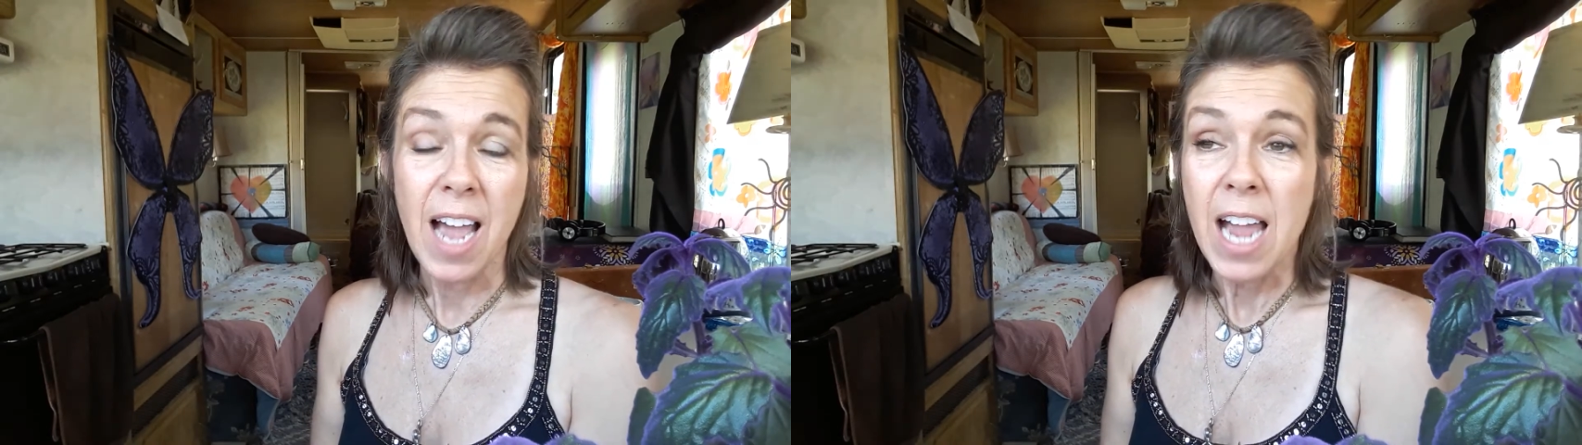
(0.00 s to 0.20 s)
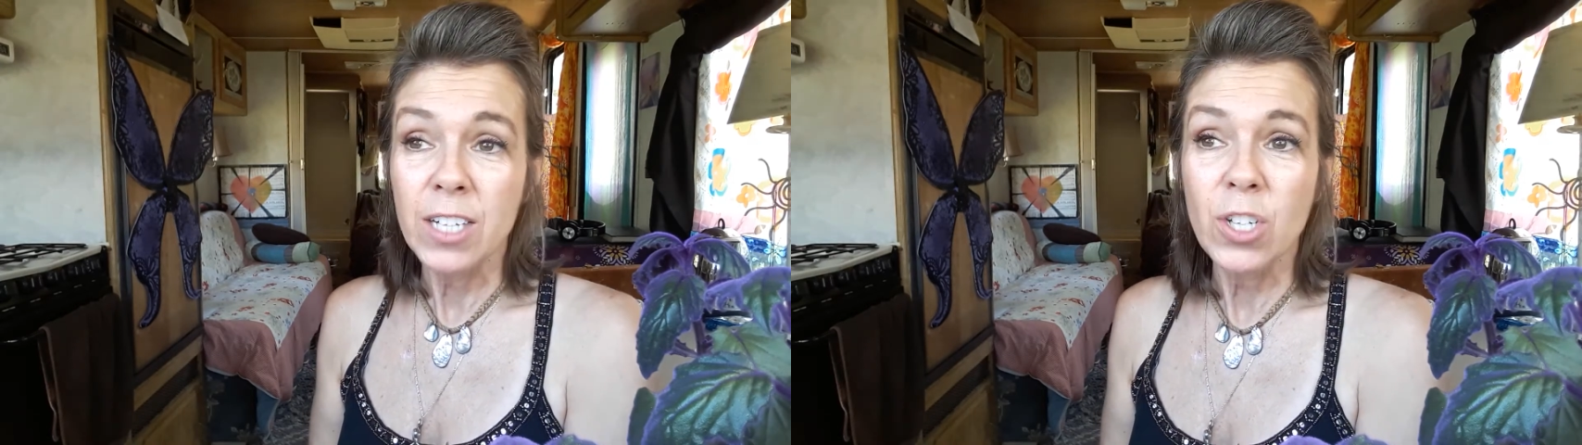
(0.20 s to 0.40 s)

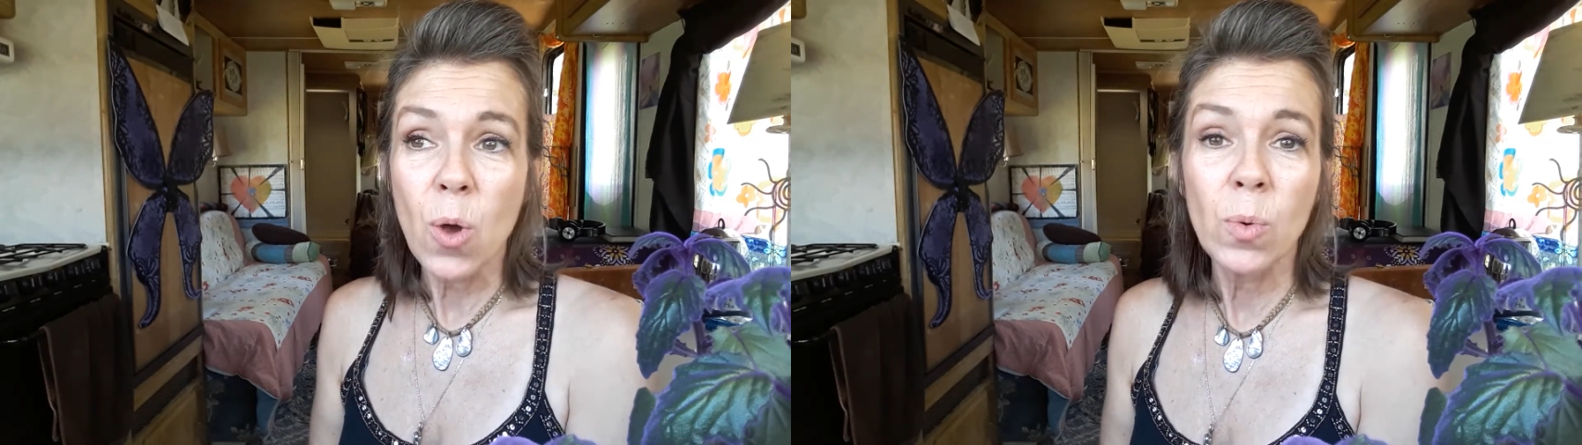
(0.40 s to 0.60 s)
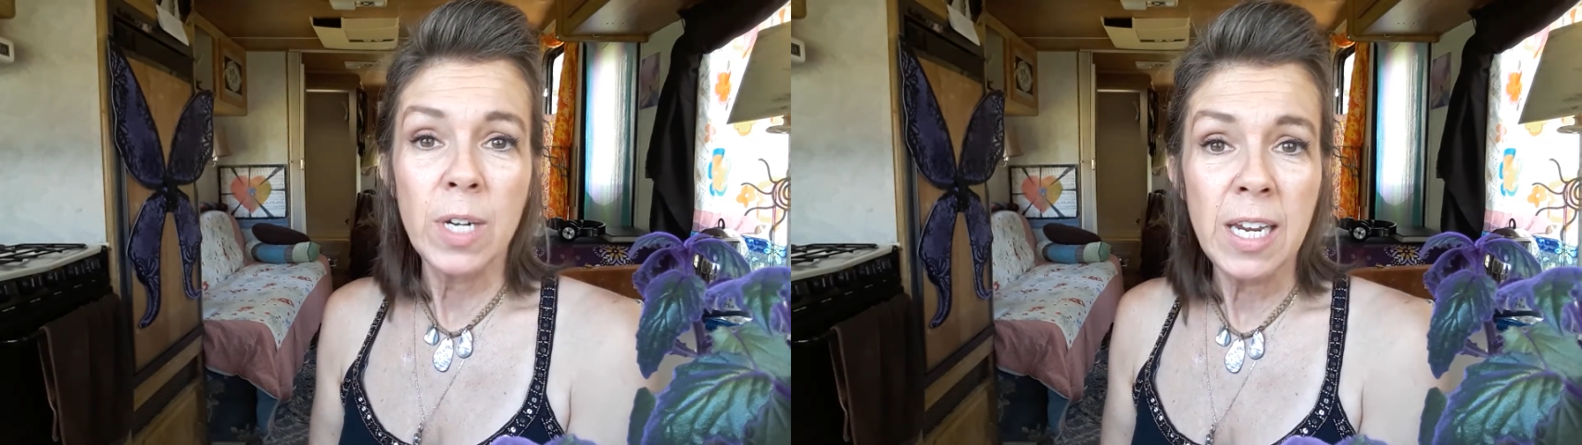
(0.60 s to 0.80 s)
I
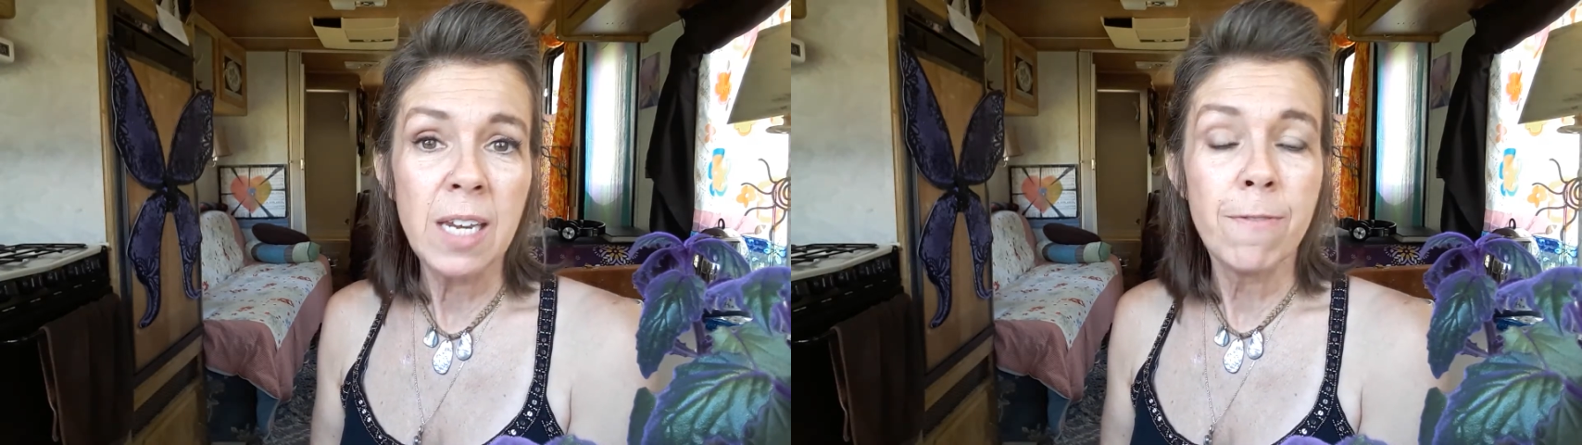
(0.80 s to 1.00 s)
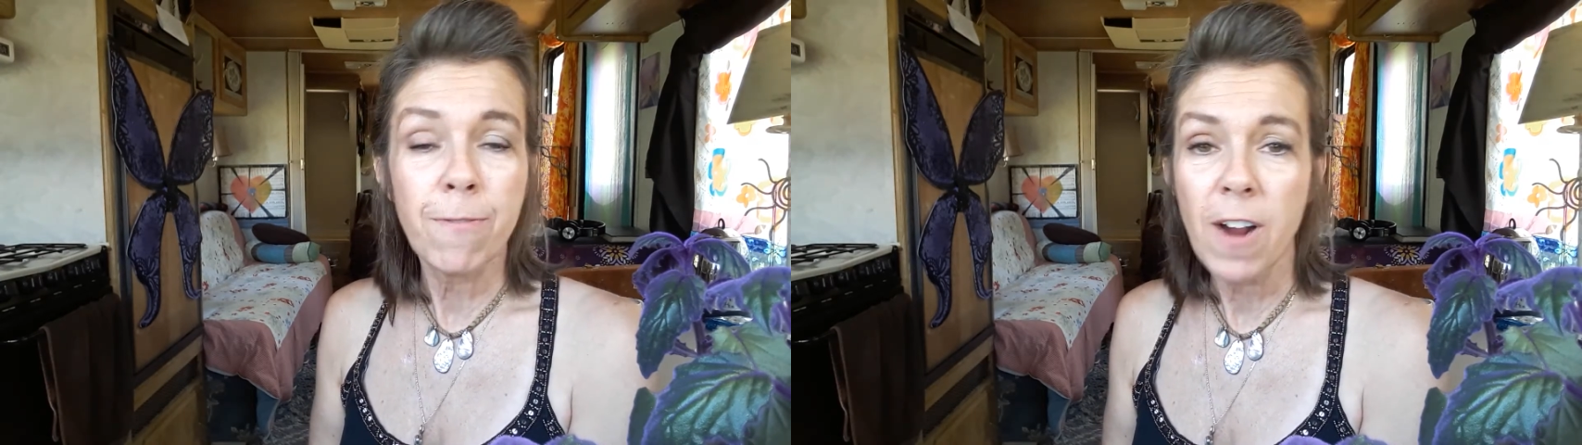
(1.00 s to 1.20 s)
don't
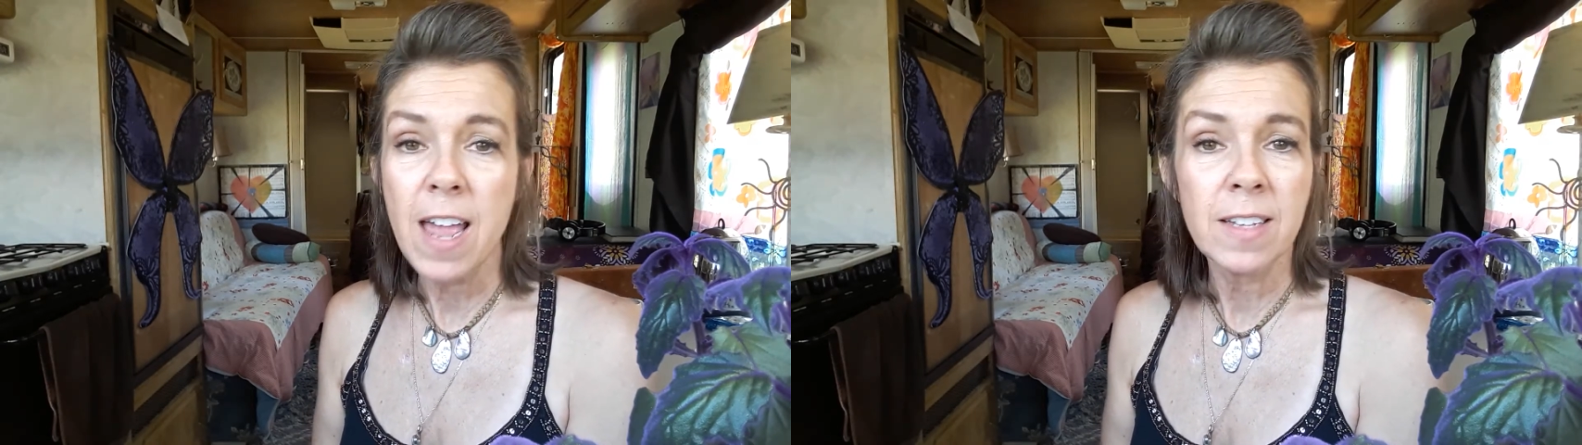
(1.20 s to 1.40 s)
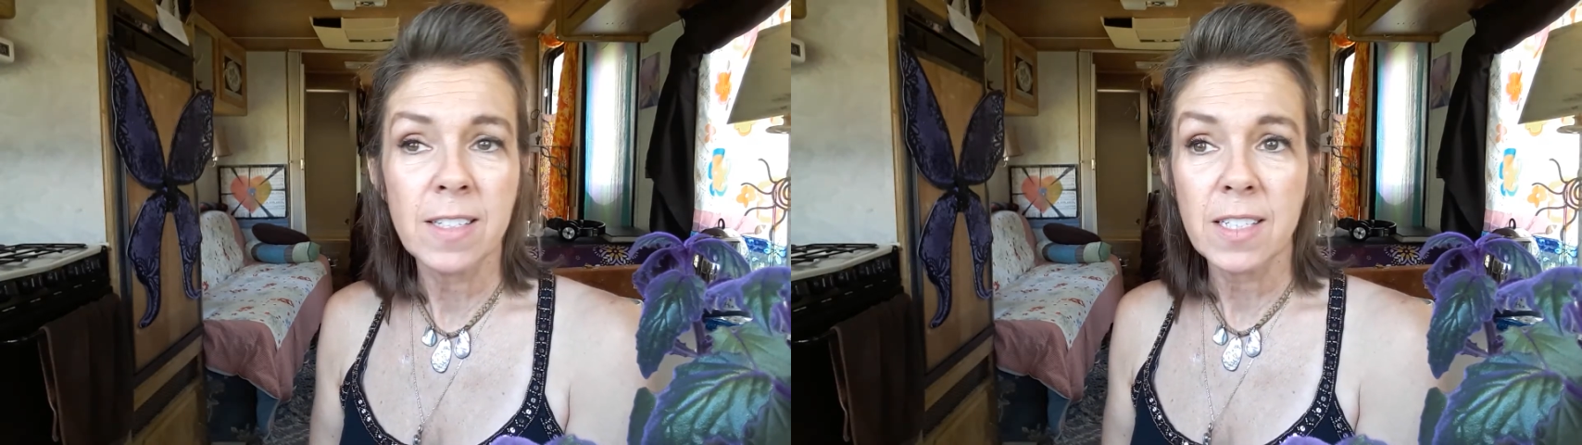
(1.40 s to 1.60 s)
need
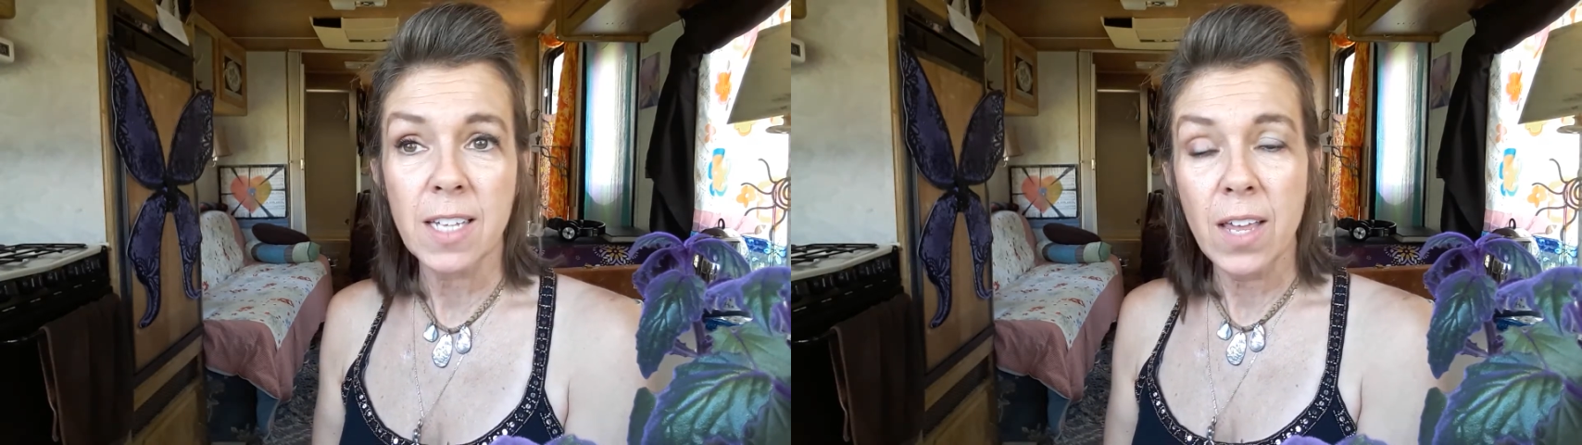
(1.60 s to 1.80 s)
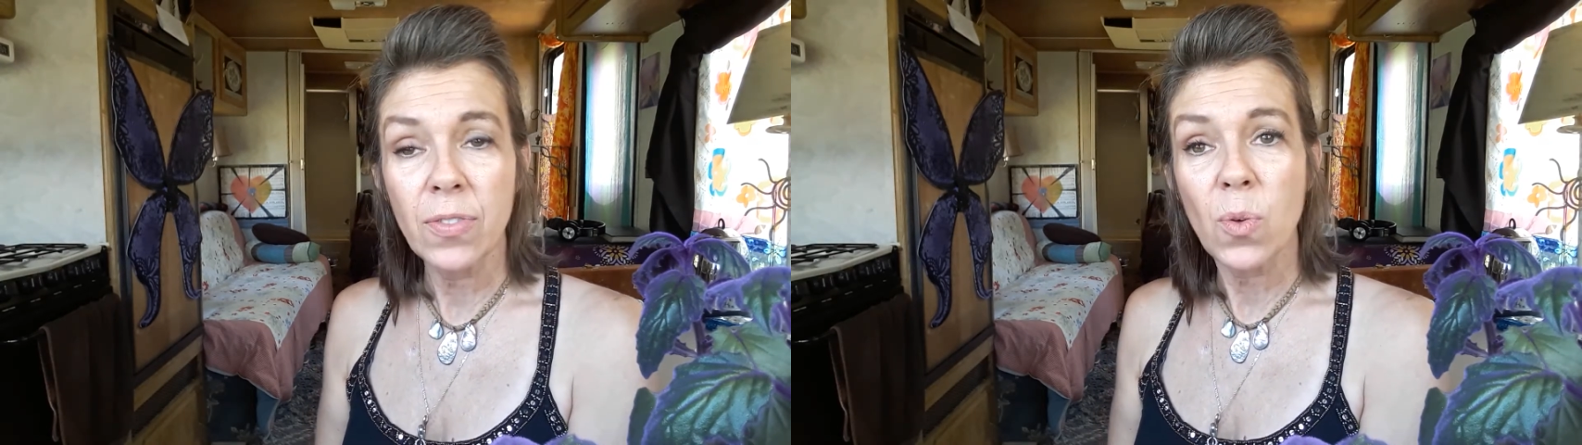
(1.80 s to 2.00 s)
friends
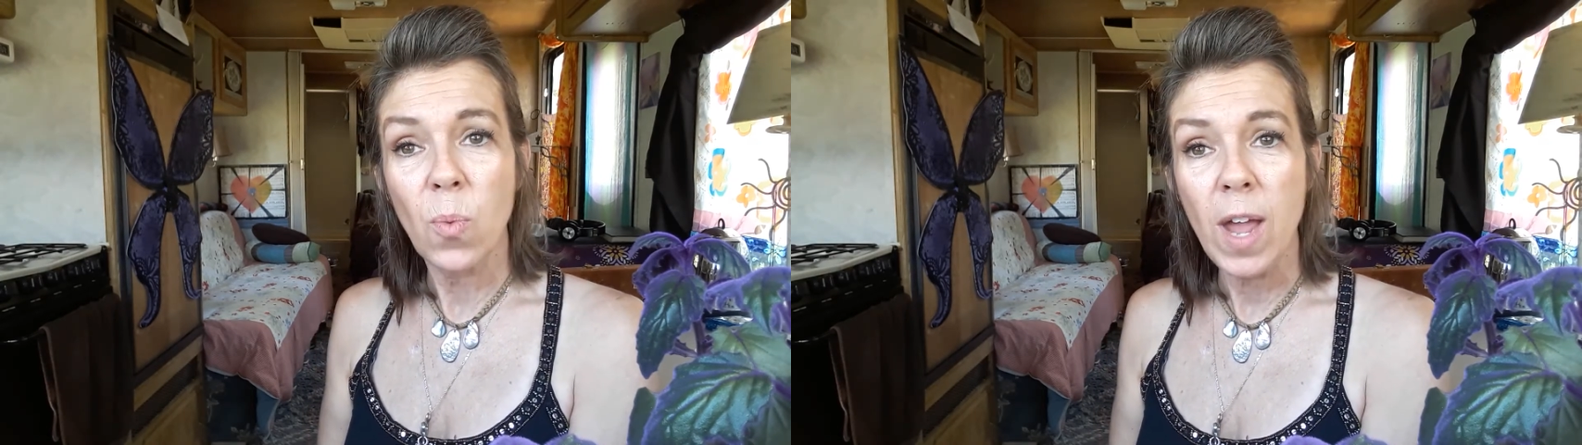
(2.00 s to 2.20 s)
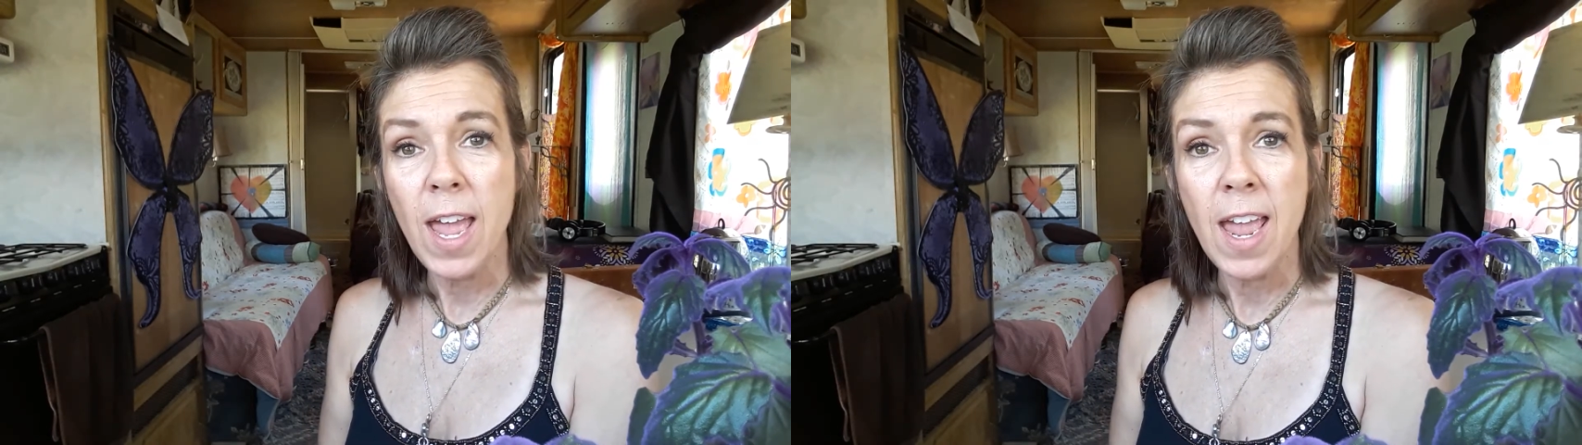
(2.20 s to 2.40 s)
in the
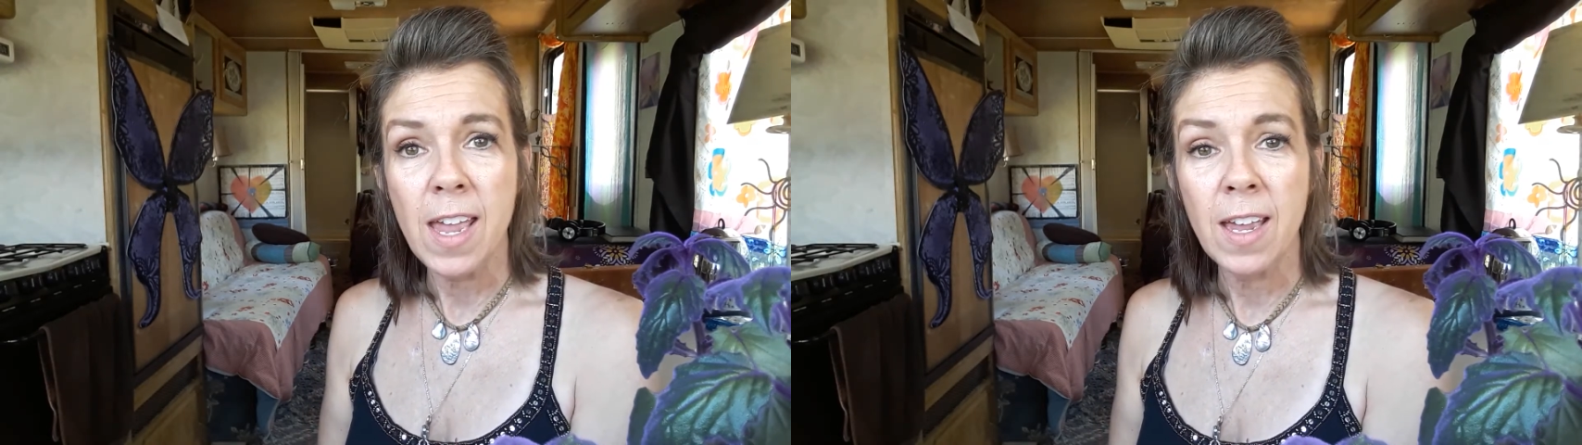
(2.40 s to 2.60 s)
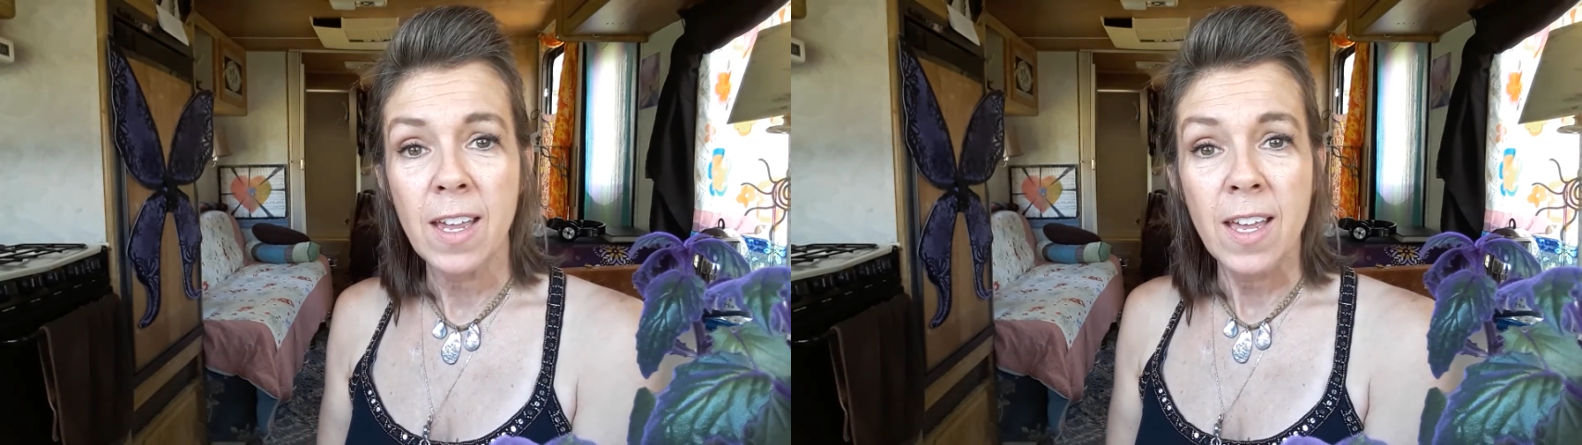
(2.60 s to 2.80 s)
way